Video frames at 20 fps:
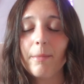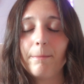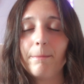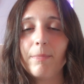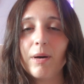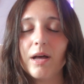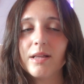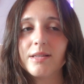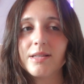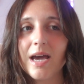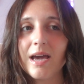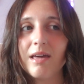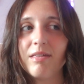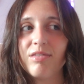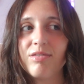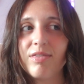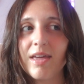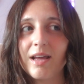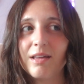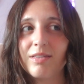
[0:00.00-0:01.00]
but I
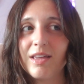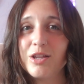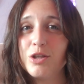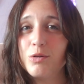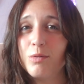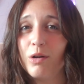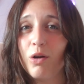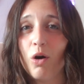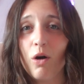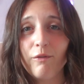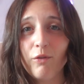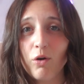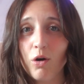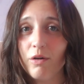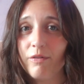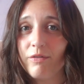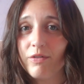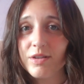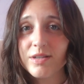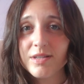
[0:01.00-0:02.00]
think they do a lot of
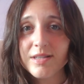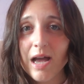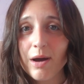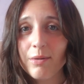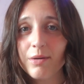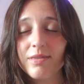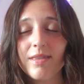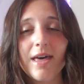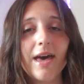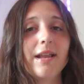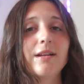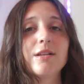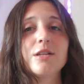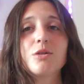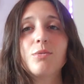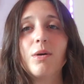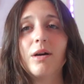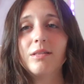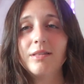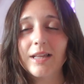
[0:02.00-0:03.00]
offers now and then,
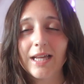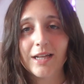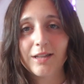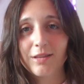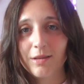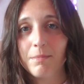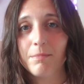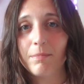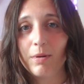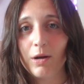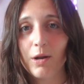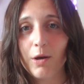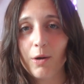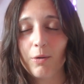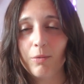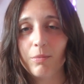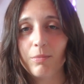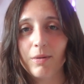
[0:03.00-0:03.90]
so I'll link them below.